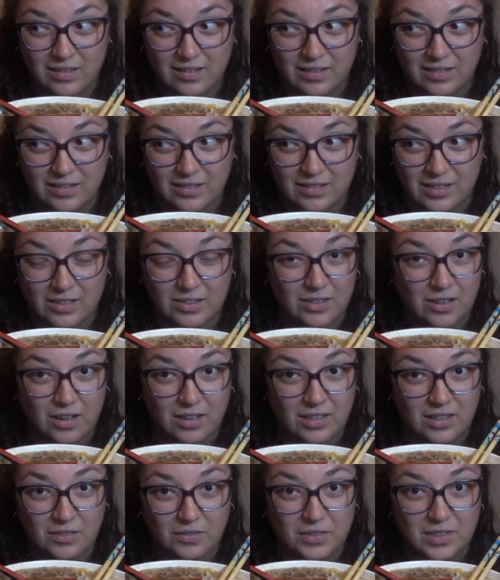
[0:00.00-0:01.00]
the thought
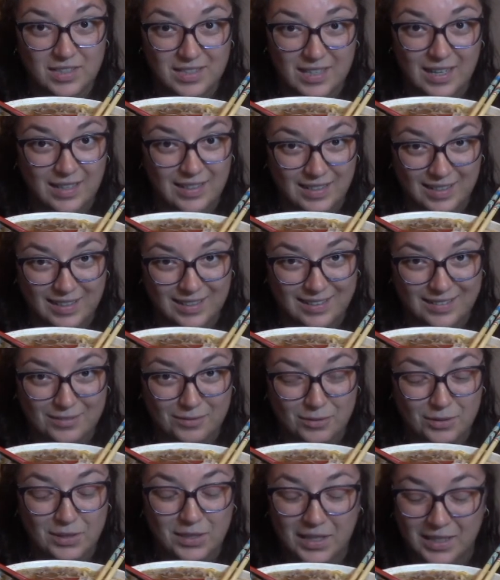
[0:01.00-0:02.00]
of this idea.
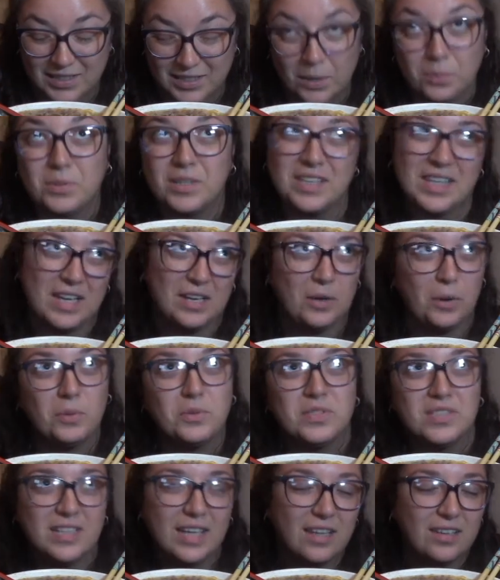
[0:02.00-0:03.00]
We're like, something that goes
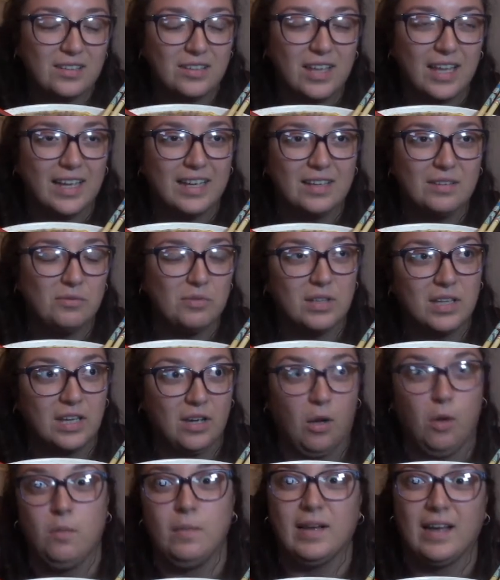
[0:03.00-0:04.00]
together, like, and we're like,
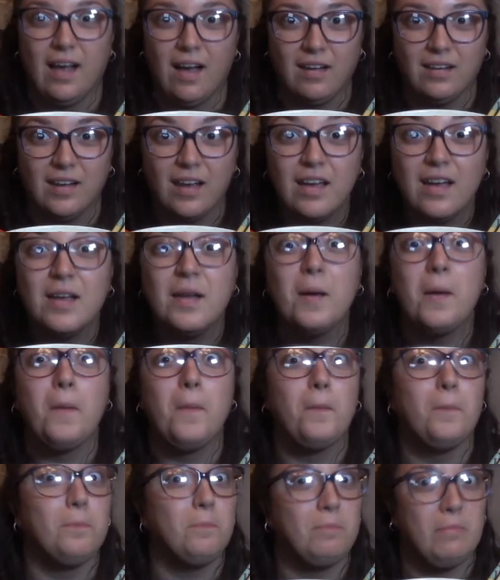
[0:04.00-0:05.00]
oh my God,
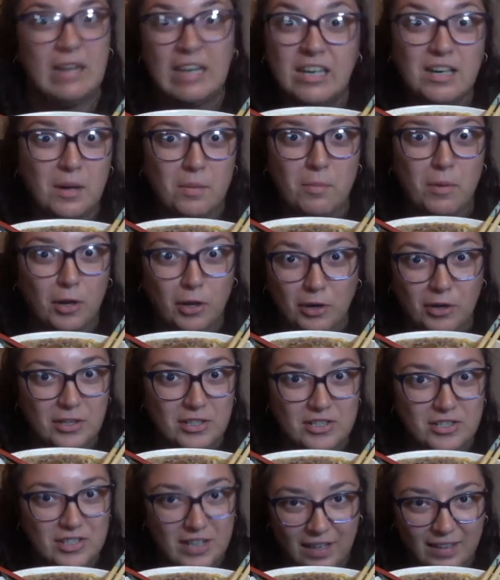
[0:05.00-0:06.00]
peanut butter and
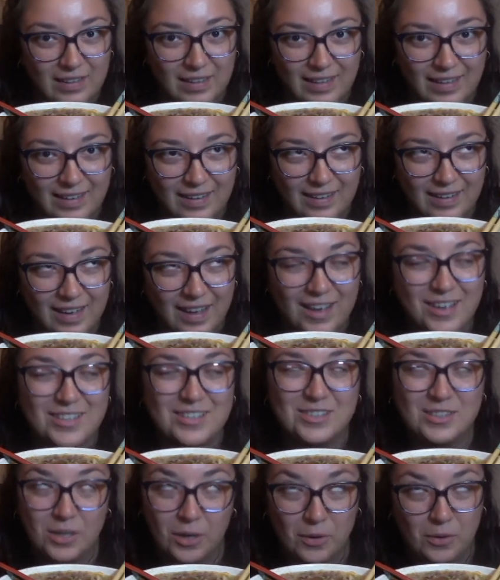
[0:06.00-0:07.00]
jelly.
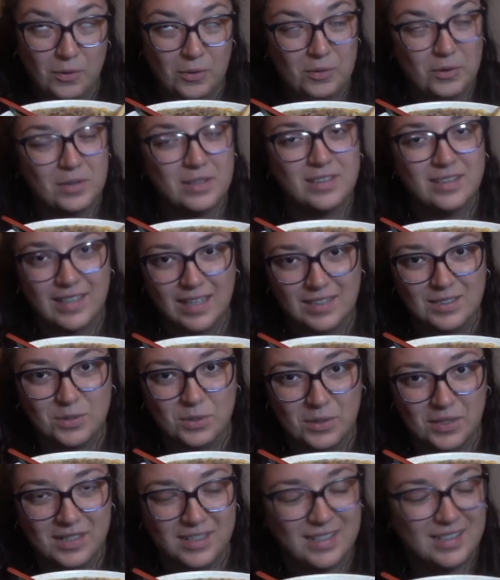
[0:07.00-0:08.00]
So that's
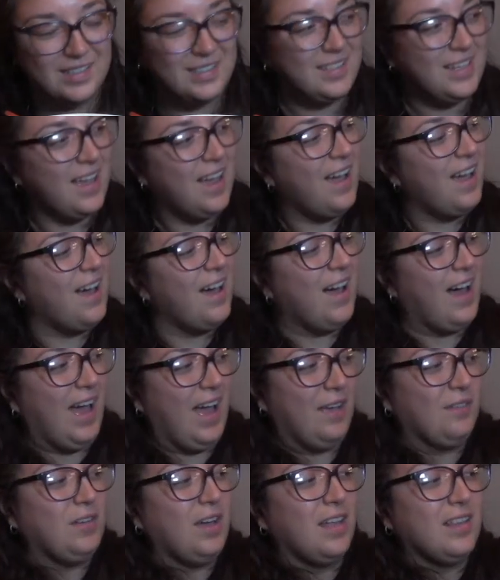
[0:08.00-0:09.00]
what it is.
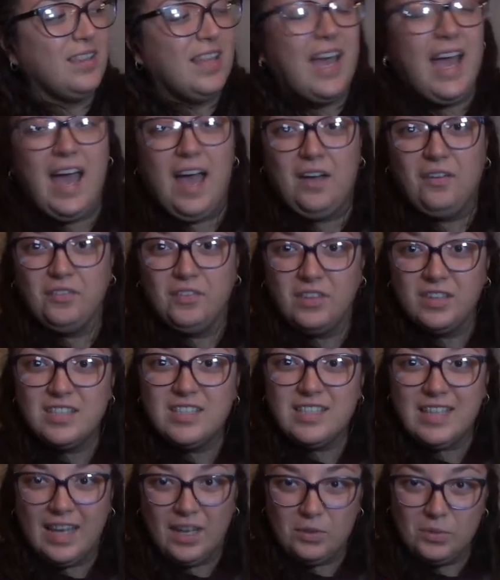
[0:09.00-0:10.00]
I've got the half of the
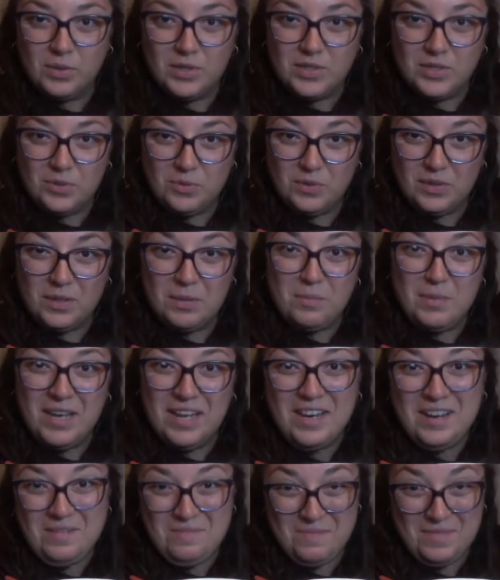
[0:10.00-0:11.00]
sandwich with the
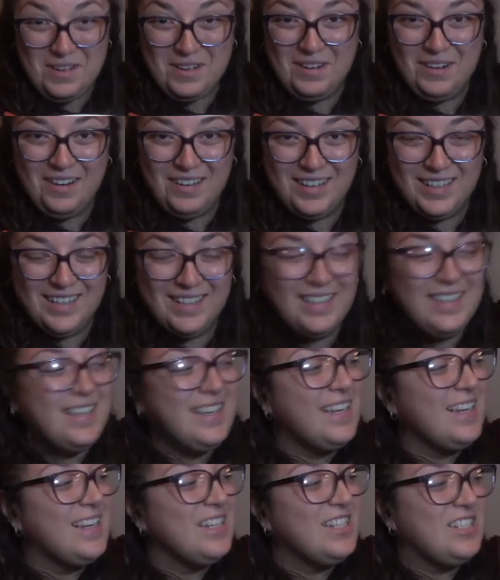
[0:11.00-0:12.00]
peanut butter on it.
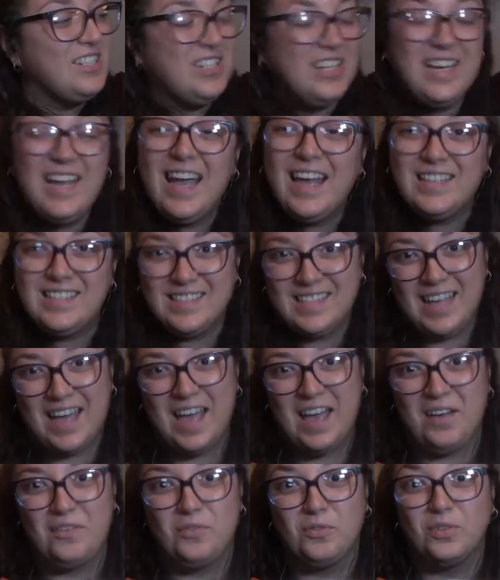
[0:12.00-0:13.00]
She has the
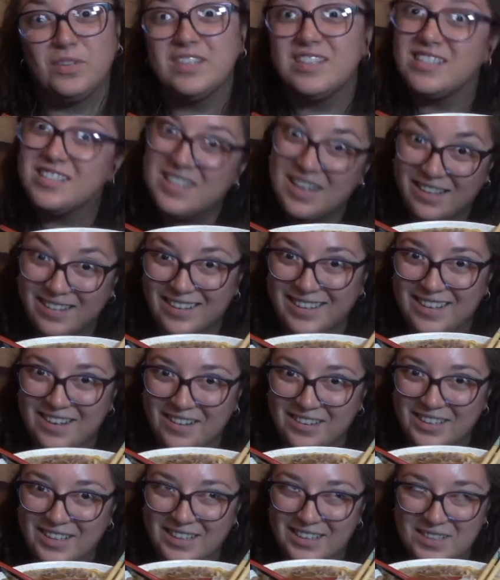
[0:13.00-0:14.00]
half with the jelly on
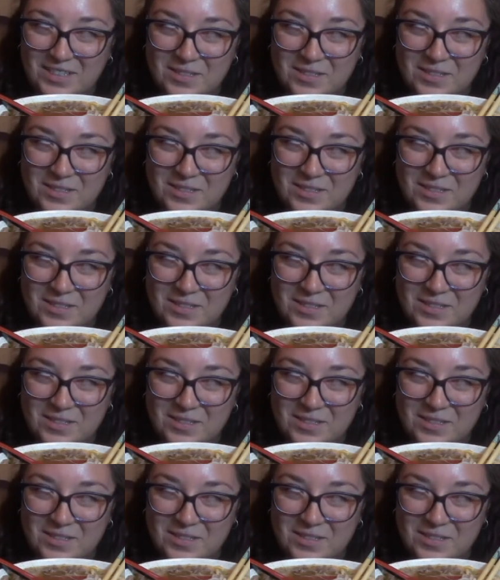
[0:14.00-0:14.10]
it.